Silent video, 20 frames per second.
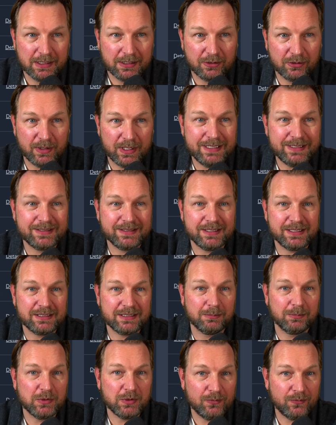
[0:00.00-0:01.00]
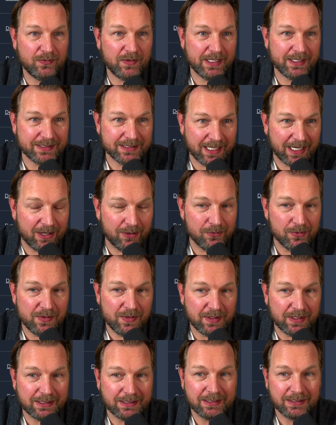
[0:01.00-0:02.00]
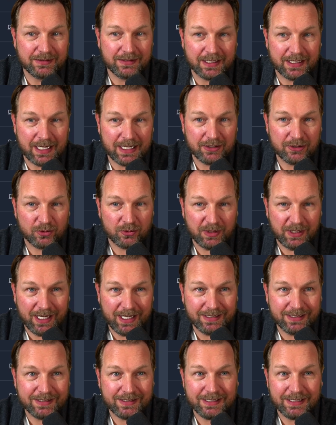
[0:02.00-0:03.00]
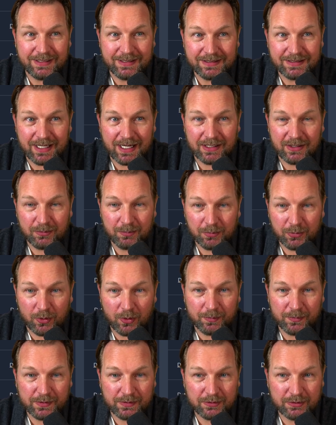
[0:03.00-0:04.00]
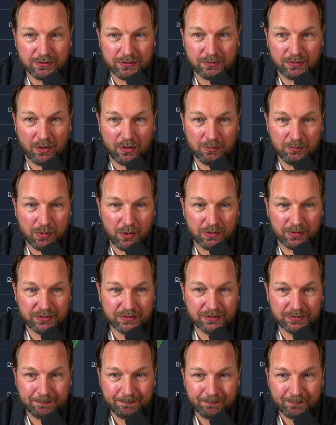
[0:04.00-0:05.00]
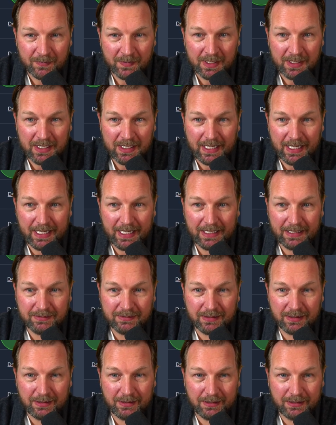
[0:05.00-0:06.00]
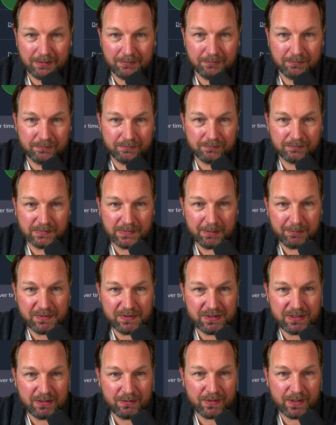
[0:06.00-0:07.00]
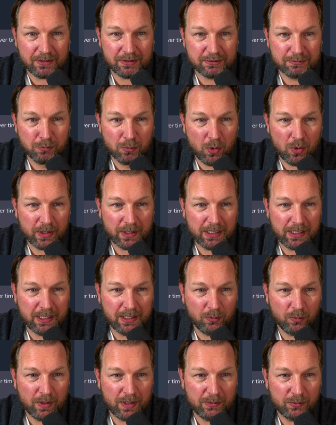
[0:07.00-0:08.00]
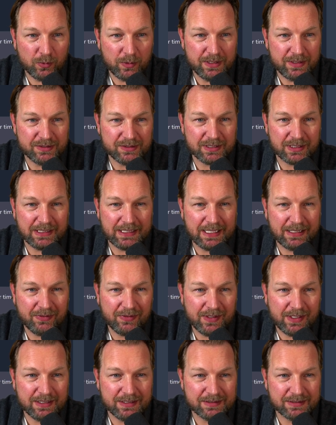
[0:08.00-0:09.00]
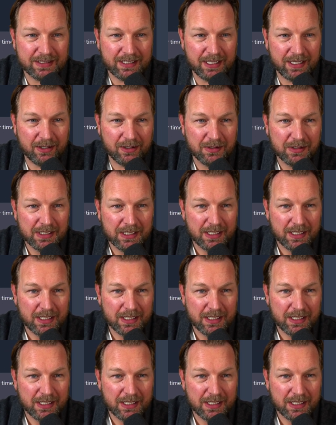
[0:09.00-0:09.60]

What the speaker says: great system to find everything that I created inside of PromptStrongbox. And let me see if there's more here. When we select things here,